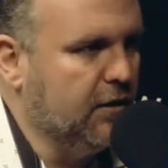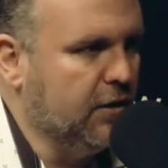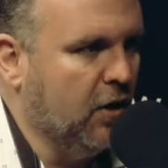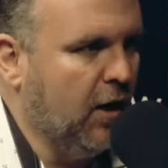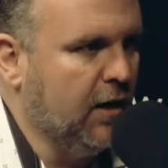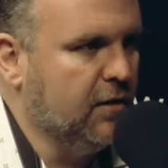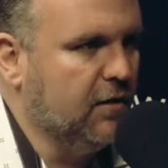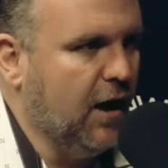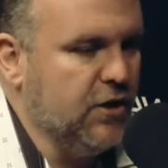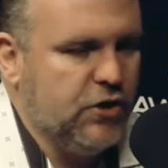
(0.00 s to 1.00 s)
You know, I,
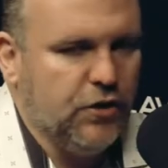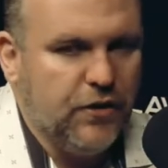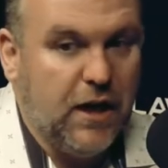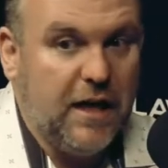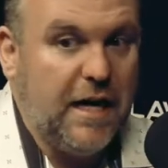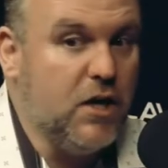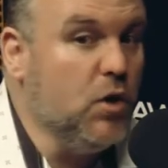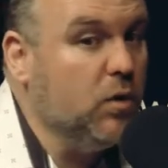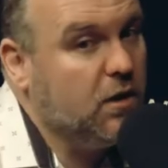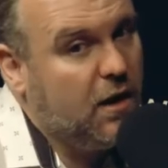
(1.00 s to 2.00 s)
I sure thought I
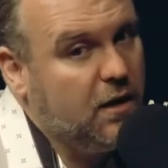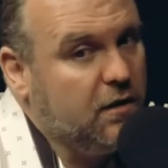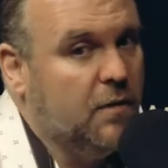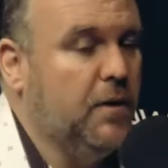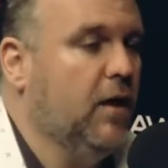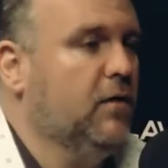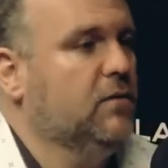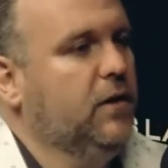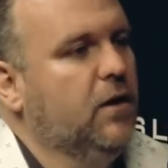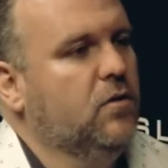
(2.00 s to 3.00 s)
knew a lot about,
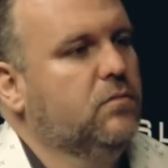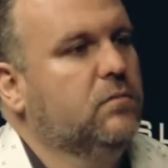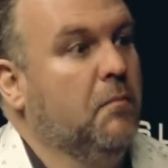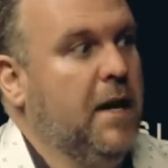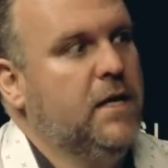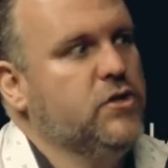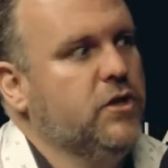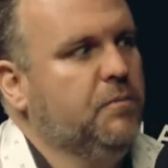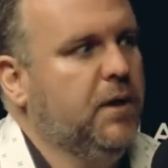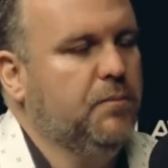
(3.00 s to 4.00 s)
you know,
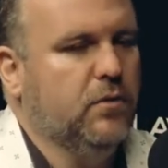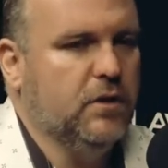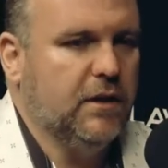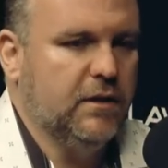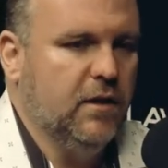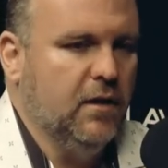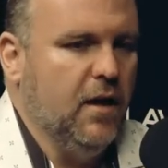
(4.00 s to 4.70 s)
managing people and,